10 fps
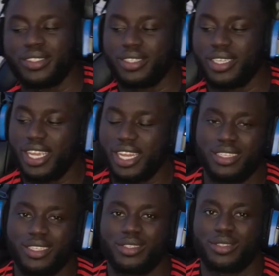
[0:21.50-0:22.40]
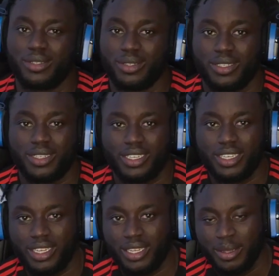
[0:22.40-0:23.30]
to get to
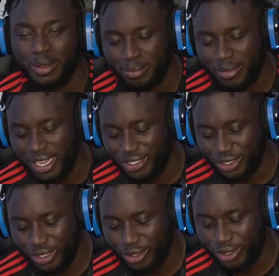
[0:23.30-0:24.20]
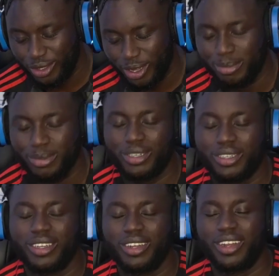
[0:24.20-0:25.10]
the magical number,
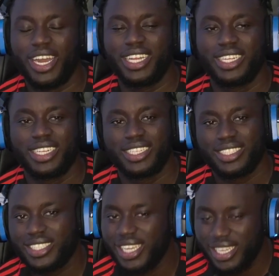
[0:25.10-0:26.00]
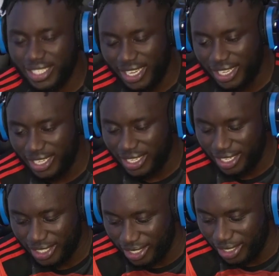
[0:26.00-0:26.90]
all right? 10k
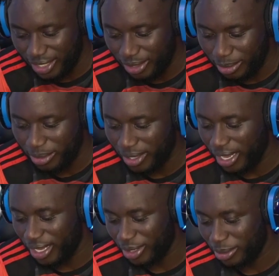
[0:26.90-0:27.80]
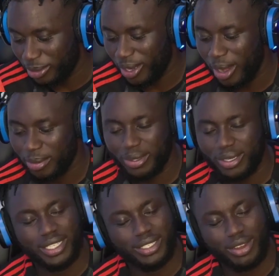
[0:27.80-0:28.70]
is the subscriber
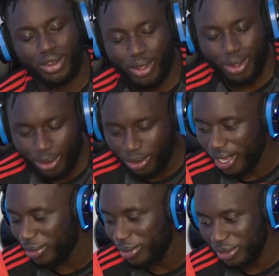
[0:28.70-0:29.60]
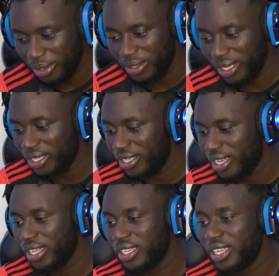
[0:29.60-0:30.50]
is our goal, and we're trying to hit
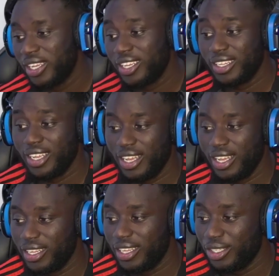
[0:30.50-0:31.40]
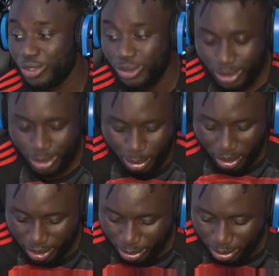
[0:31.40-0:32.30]
that as soon as
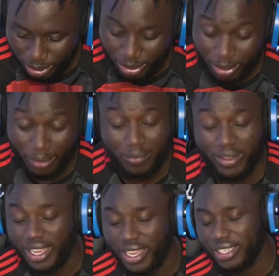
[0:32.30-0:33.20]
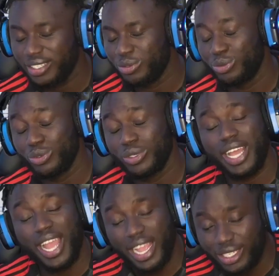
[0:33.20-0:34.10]
possible. So if you guys would
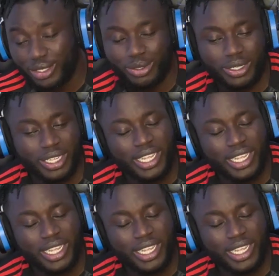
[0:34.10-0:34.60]
like to